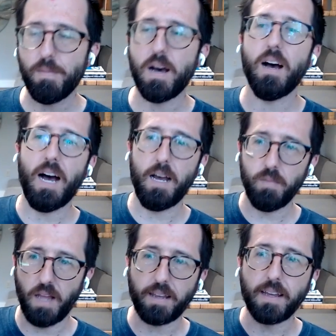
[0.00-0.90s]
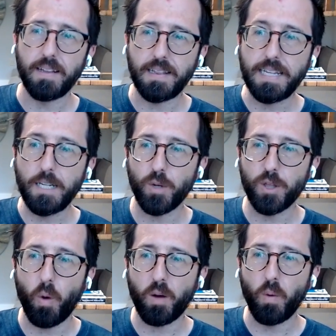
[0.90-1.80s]
team, I'm like
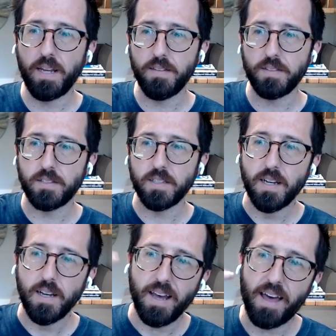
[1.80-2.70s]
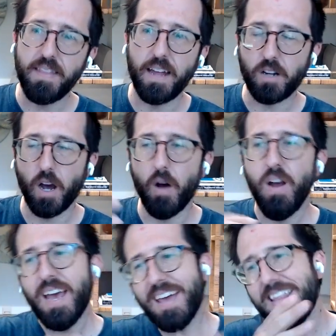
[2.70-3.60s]
lead with quick wins and
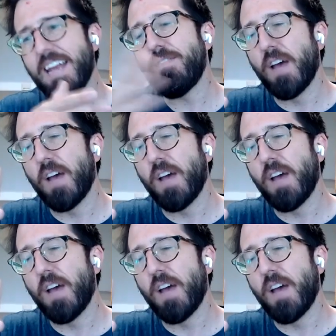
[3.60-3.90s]
then go.